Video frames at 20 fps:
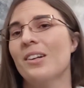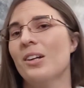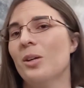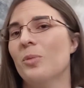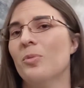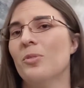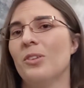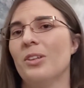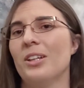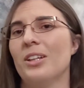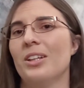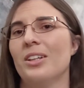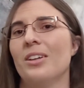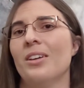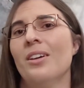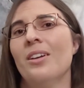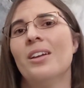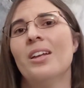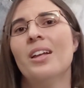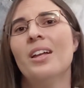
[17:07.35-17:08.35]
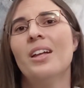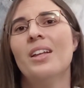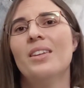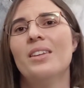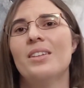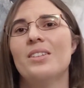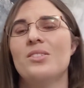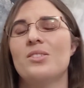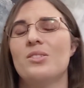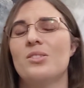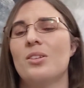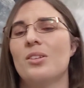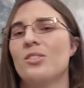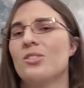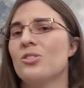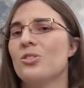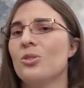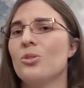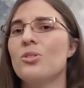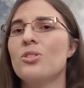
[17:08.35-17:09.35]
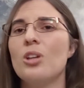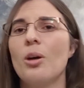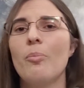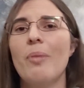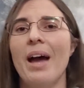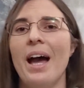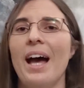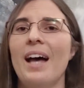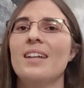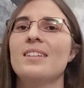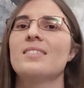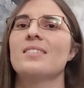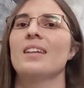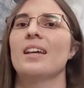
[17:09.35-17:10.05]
Hopefully this soon shall pass,